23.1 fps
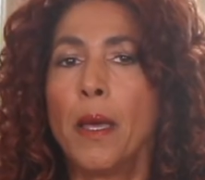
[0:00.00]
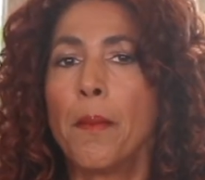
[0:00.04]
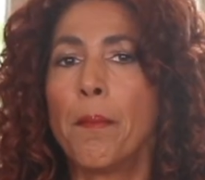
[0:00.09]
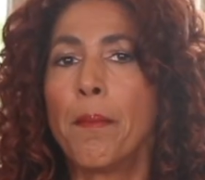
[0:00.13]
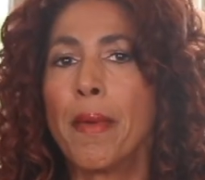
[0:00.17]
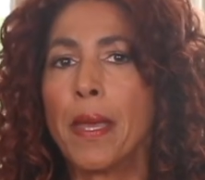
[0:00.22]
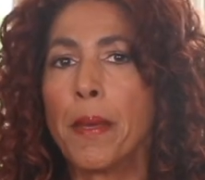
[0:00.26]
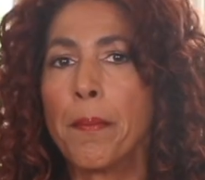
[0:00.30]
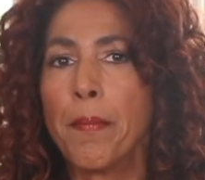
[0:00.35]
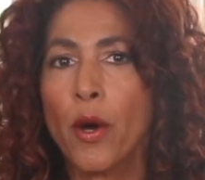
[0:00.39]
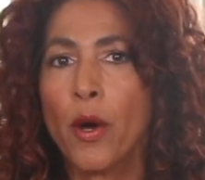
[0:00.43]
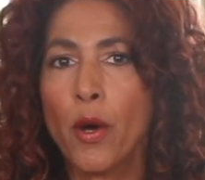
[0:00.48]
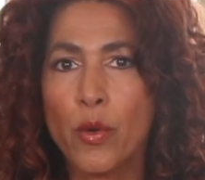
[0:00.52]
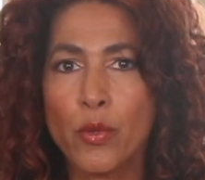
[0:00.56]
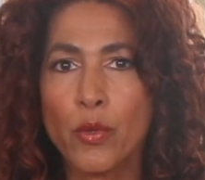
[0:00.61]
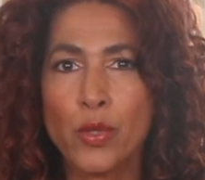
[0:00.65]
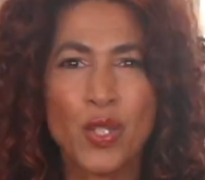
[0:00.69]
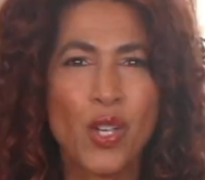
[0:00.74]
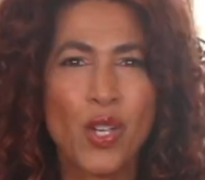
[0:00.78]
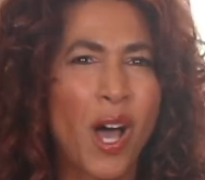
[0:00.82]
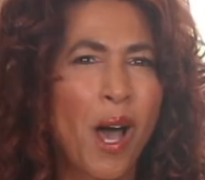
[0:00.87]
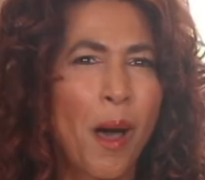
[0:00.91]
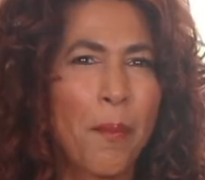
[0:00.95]
may
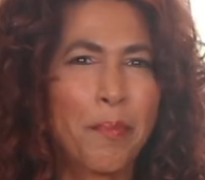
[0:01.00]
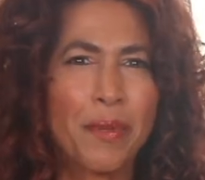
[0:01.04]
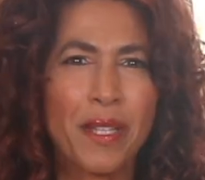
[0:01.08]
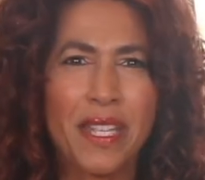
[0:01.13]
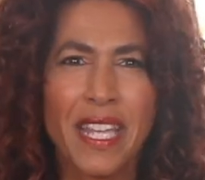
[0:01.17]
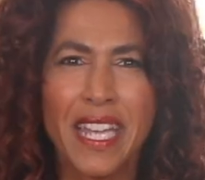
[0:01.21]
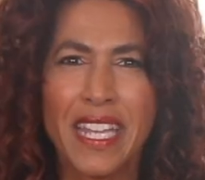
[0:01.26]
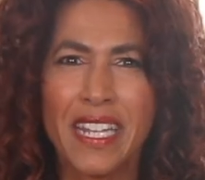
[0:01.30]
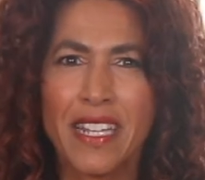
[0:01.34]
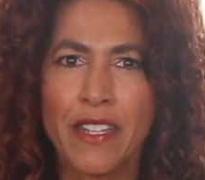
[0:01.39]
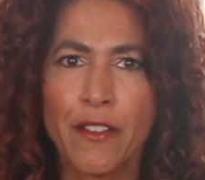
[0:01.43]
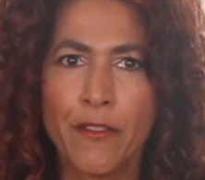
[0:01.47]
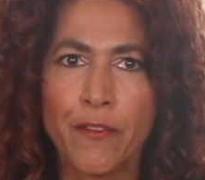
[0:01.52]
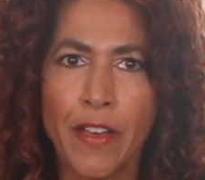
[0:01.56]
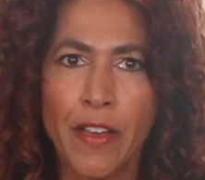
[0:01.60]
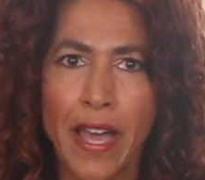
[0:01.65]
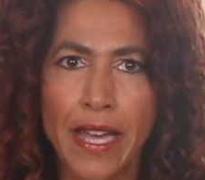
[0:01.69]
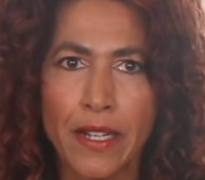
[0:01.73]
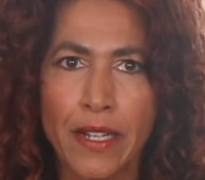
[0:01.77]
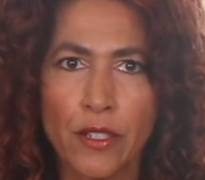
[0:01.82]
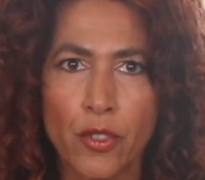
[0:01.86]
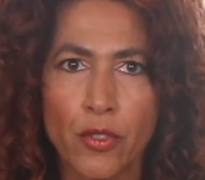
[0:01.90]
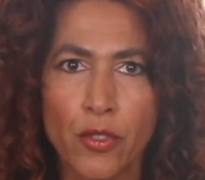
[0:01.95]
pose complicating
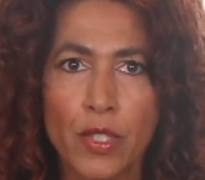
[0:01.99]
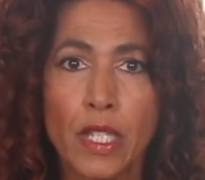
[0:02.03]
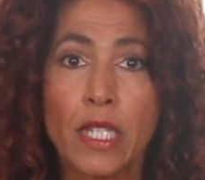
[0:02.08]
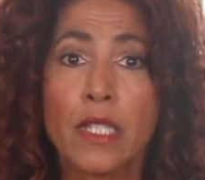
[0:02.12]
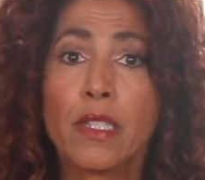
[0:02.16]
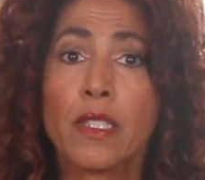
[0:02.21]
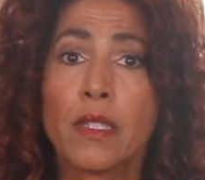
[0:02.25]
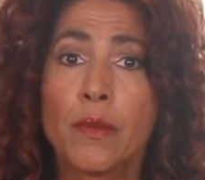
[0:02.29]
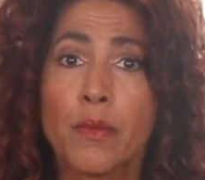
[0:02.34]
factors and